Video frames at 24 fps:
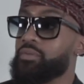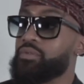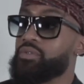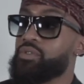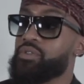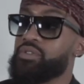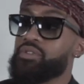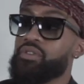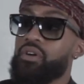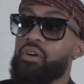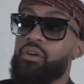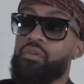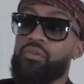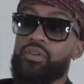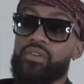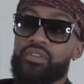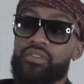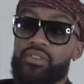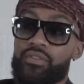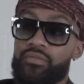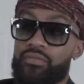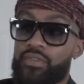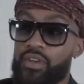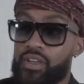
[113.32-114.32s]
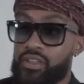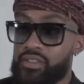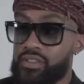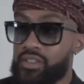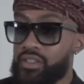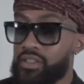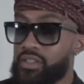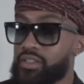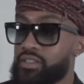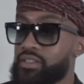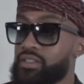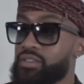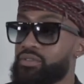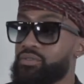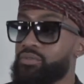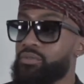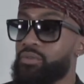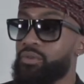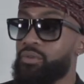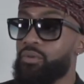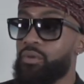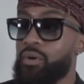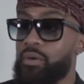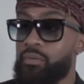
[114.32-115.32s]
So he's always investing into
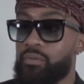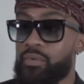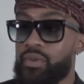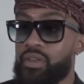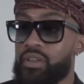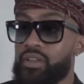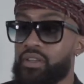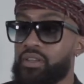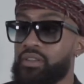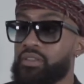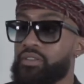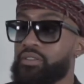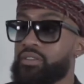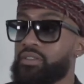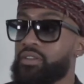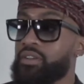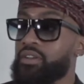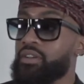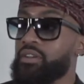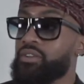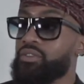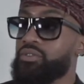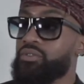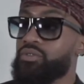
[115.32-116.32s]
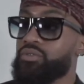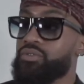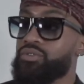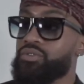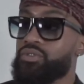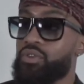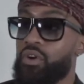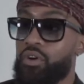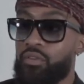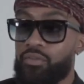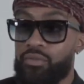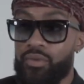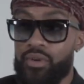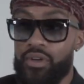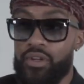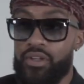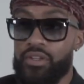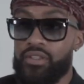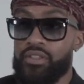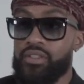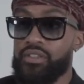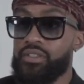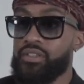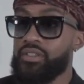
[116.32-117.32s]
new equipment and new
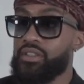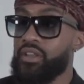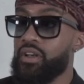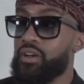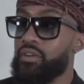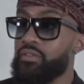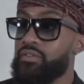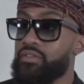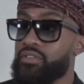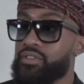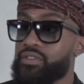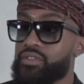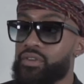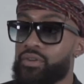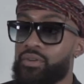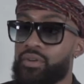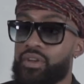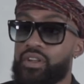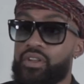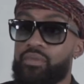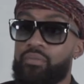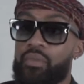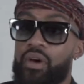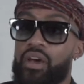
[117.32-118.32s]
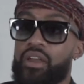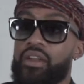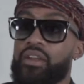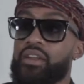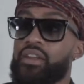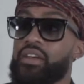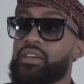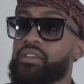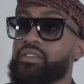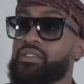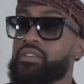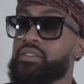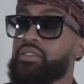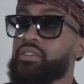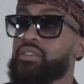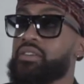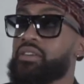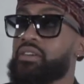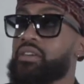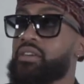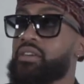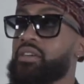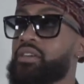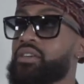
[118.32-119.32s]
softwares and stuff. And so anybody that's
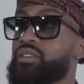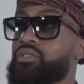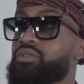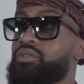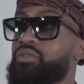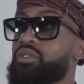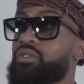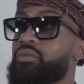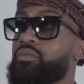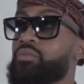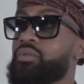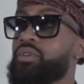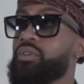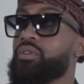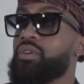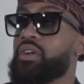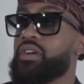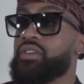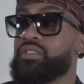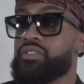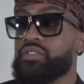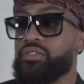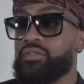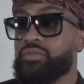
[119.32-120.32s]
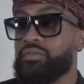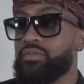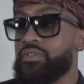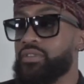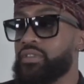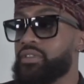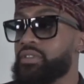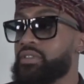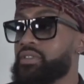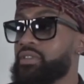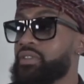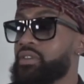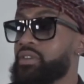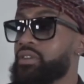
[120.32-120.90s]
progressive and